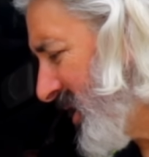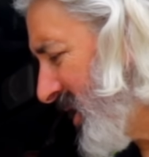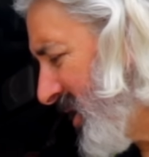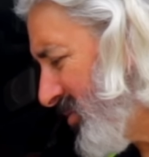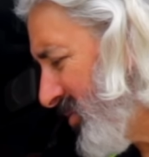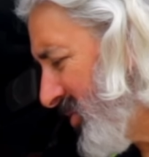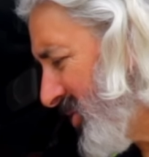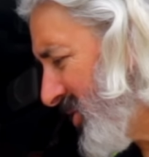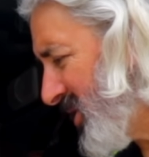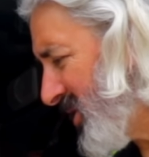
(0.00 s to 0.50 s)

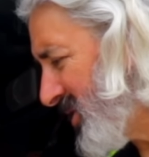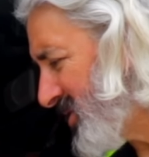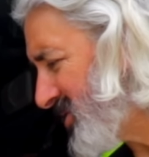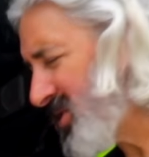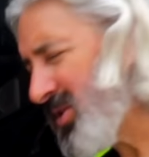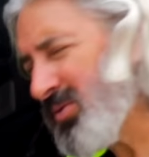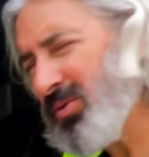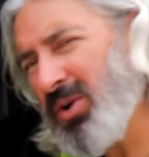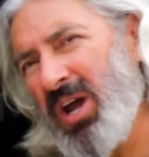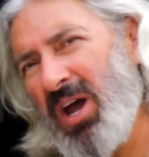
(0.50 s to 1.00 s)
I'm going to
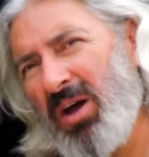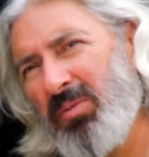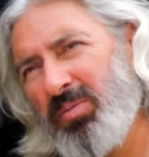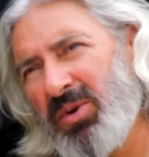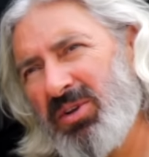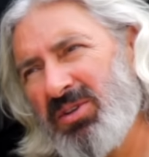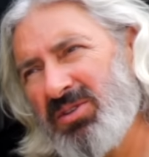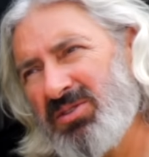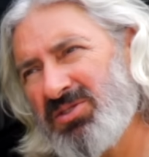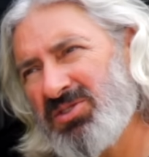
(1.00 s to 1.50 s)
see what
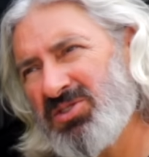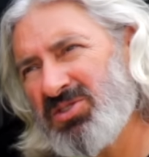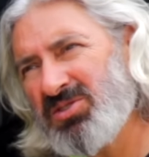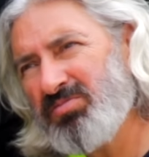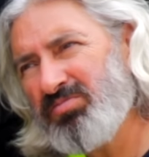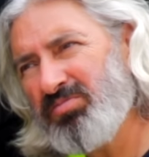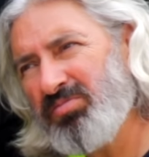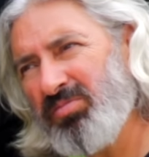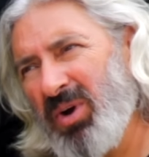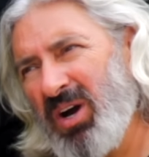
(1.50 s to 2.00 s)
happens
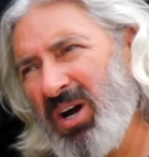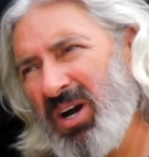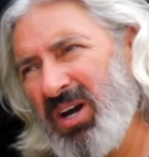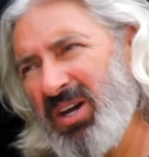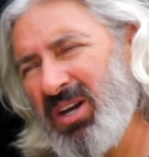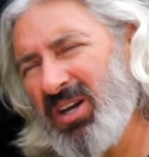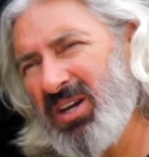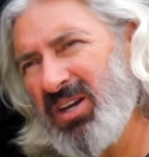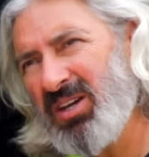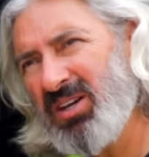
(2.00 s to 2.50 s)

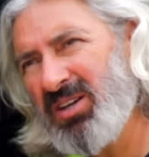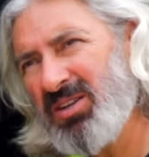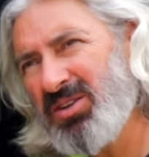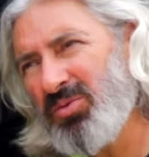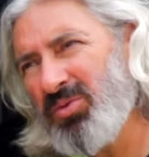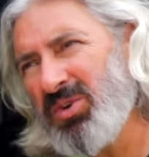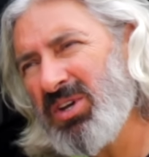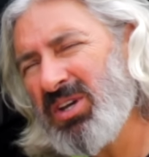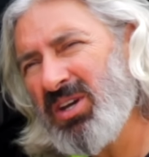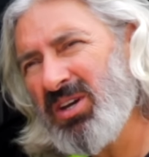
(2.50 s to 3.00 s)
by the
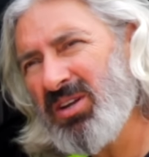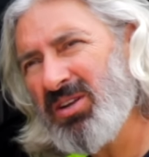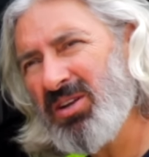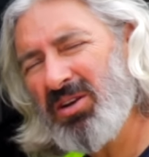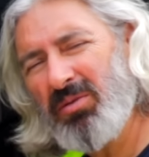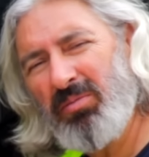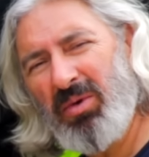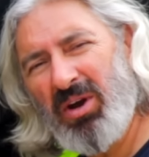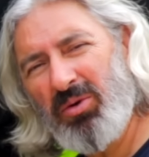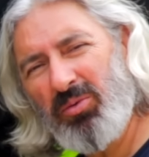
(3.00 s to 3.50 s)
weekend,
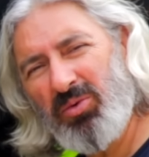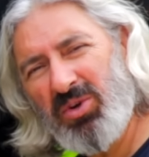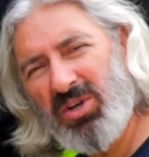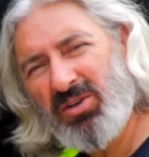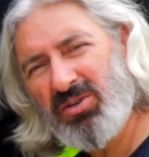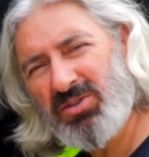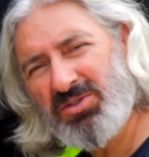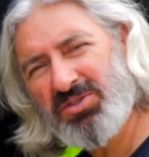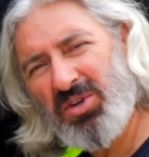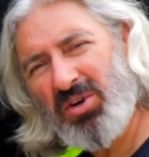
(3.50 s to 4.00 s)
in about a
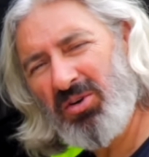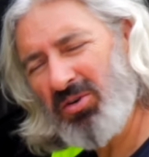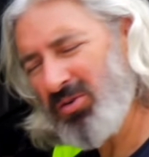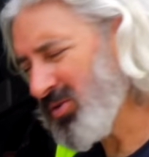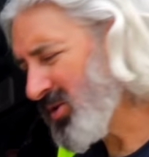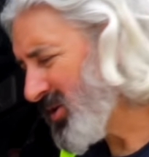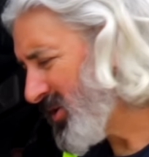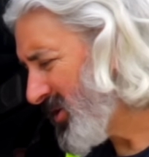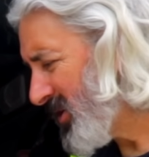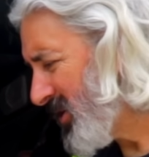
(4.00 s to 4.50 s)
week or so.
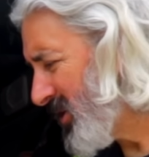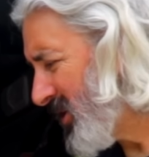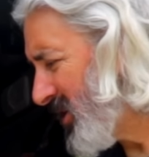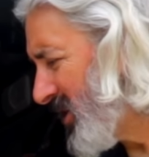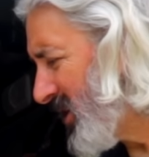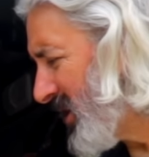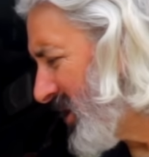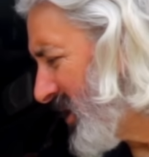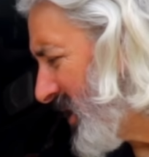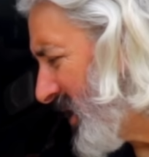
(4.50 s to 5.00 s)

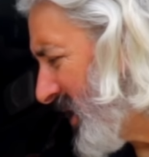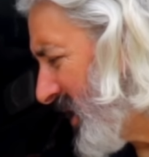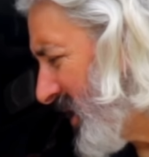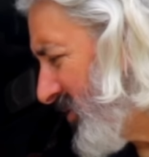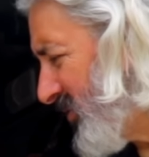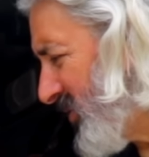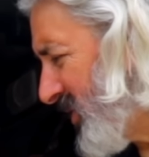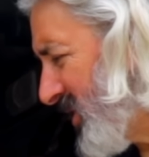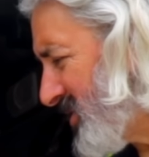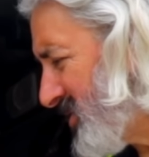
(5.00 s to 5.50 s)

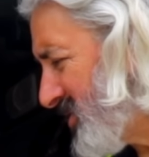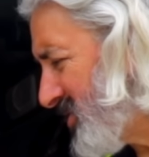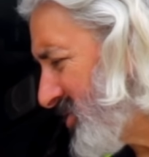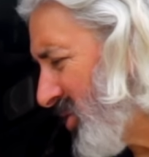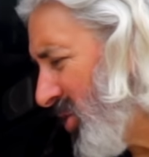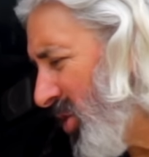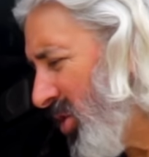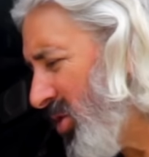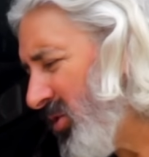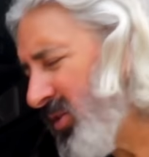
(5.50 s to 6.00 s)
If it's
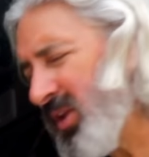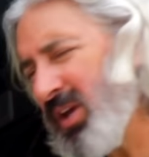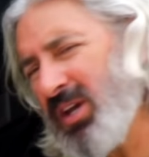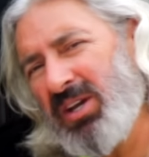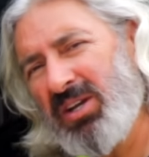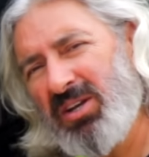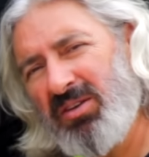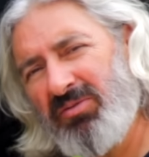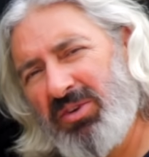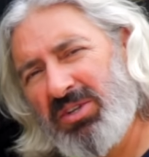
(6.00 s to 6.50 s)

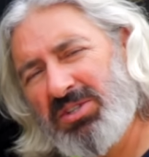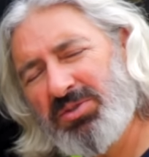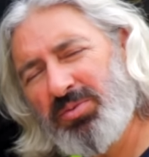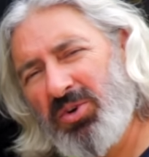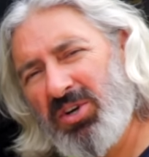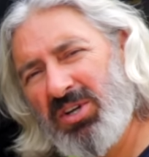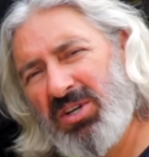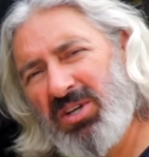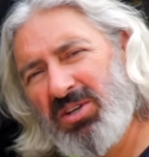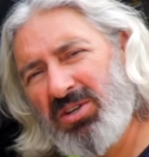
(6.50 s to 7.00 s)
holding and if it's
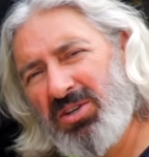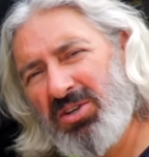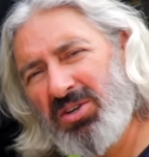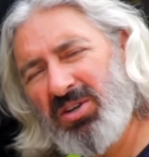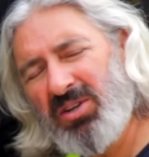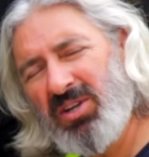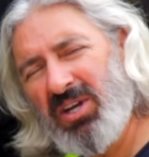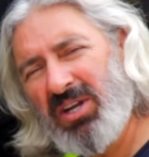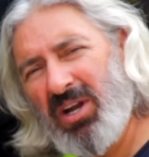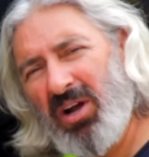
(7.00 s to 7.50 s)
working
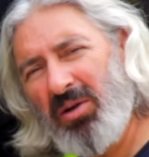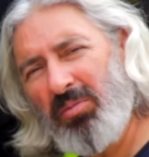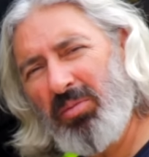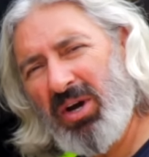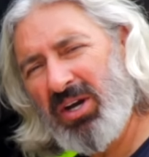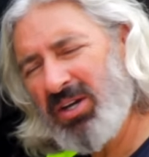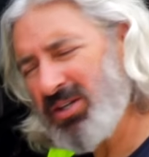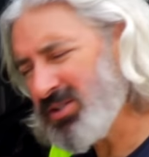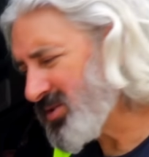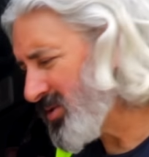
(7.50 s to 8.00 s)
good, then I'll
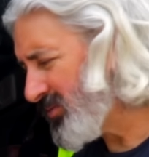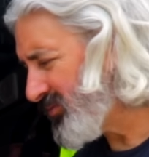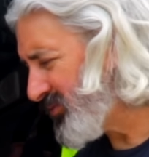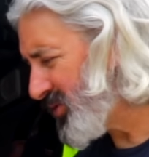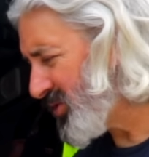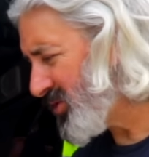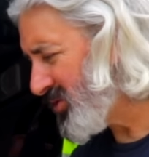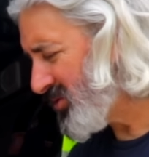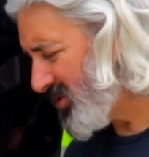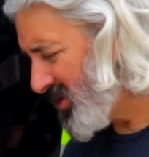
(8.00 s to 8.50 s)
buy some
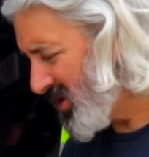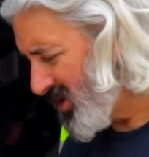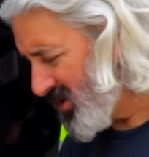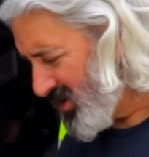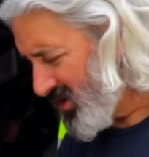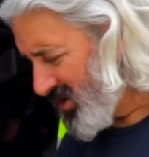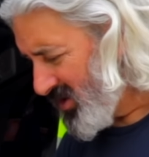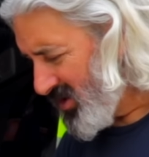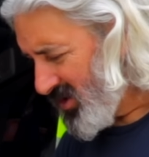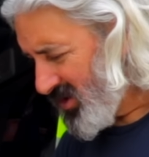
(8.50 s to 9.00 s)
food
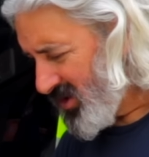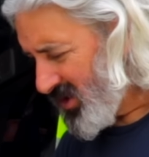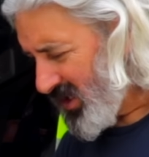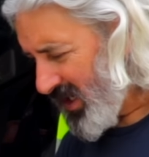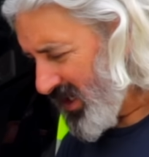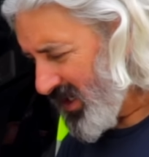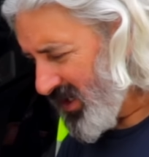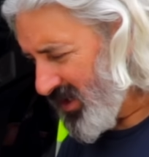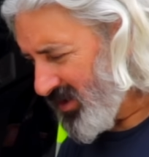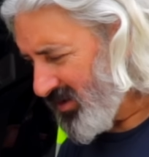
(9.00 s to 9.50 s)

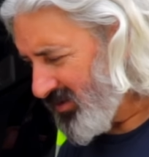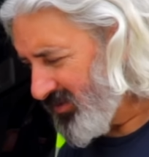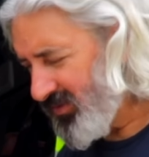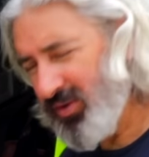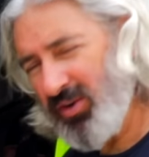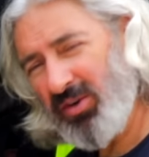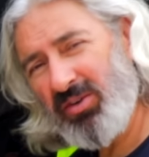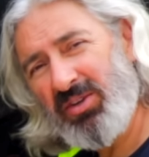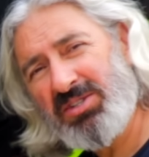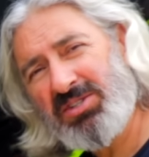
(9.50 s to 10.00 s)
and
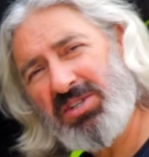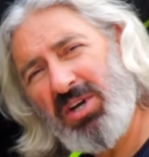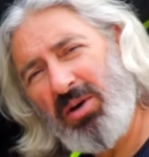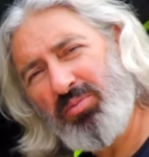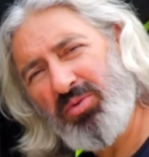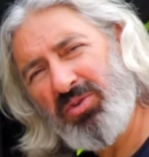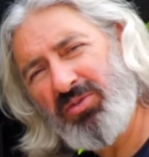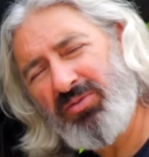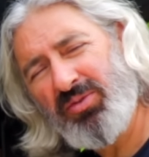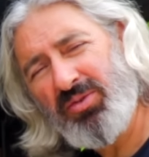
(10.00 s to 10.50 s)
fill this
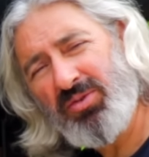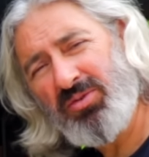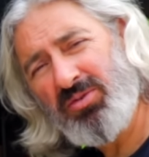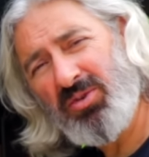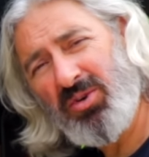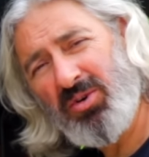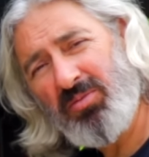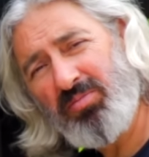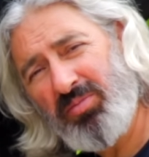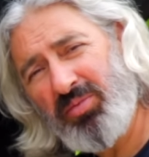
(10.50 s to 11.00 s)
up with
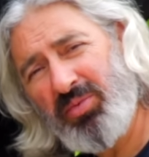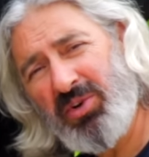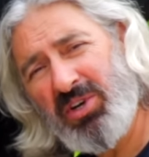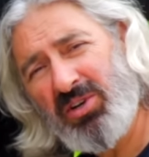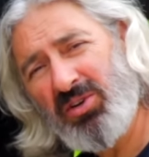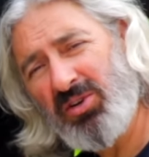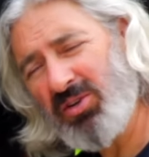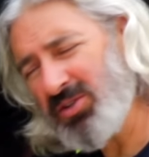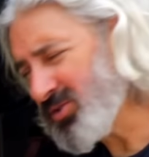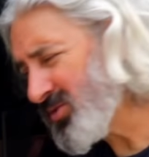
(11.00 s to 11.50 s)
food or pretty
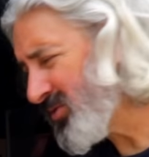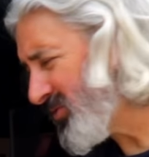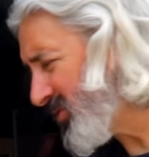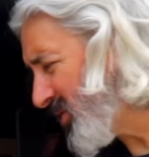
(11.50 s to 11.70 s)
close to